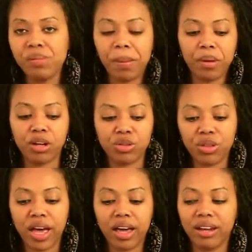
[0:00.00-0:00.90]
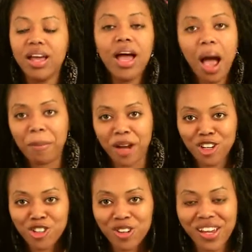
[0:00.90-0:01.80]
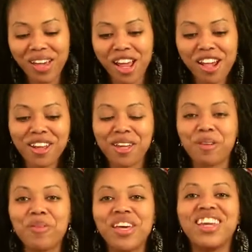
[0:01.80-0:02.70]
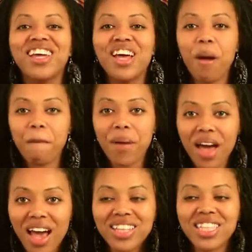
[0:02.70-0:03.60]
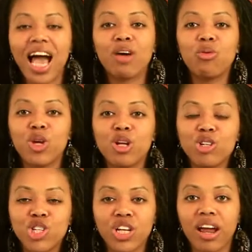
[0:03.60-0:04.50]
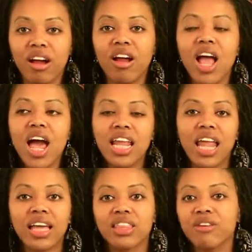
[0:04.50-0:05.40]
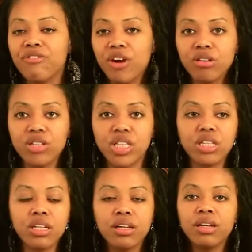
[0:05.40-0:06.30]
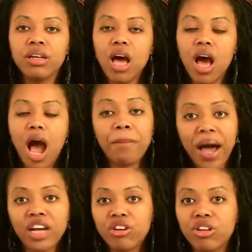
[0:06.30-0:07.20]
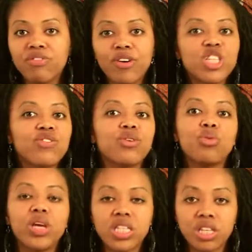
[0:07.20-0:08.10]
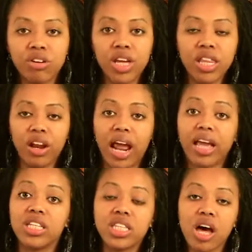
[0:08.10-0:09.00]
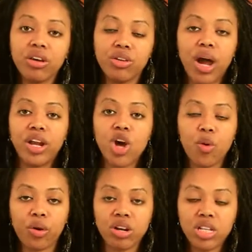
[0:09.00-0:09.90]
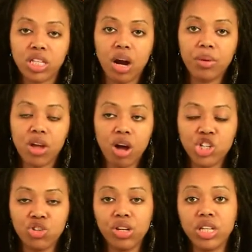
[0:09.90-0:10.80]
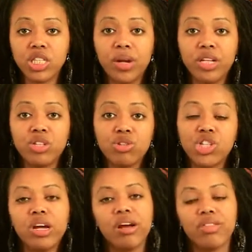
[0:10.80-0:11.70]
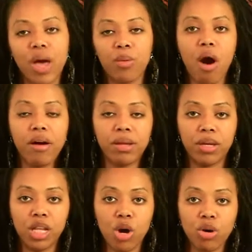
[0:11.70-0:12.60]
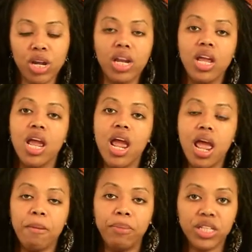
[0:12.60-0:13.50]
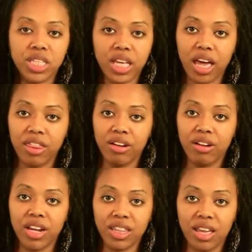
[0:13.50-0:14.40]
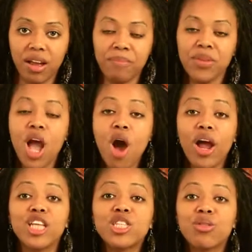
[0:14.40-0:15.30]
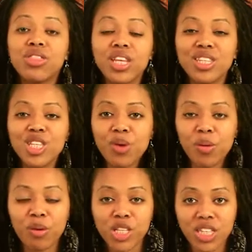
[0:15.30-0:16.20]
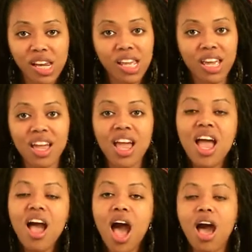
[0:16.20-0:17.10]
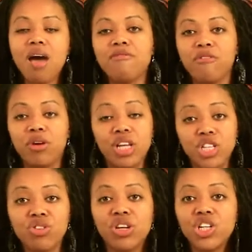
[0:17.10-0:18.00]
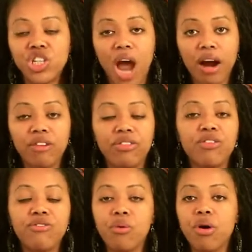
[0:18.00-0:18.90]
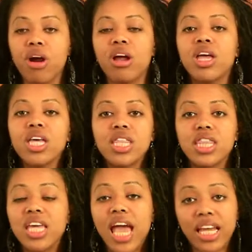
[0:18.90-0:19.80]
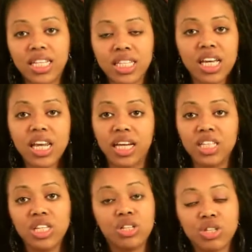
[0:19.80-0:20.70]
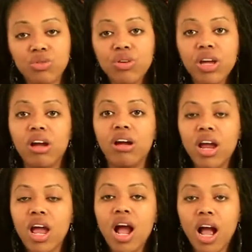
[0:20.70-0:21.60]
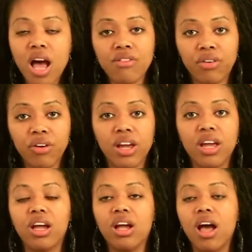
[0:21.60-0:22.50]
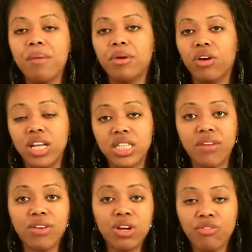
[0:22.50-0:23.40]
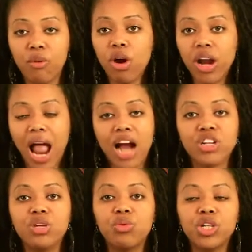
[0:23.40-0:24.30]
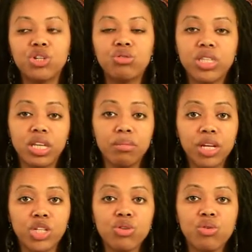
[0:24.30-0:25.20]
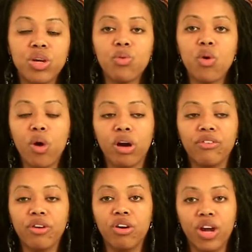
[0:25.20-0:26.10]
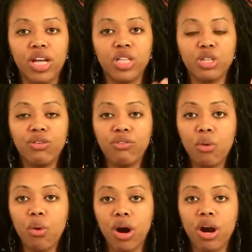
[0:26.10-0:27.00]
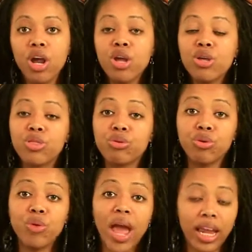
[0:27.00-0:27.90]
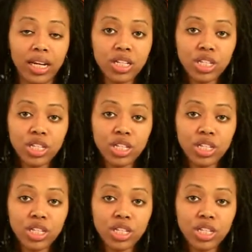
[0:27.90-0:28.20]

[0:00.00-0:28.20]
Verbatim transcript: Maybe I'll do that. I'm not sure yet, not going to commit, but I will share like the first our binder the first few weeks that are in there. I can tell you, I know we're going to start with Australia. So when I do share, that will already be loaded and put together in there. Okay, so this is what we're studying um, for history and geography for the 18-19 school year, covering um, grade 7 and 4. And actually what you see me do, it will work for grades 4 through 8.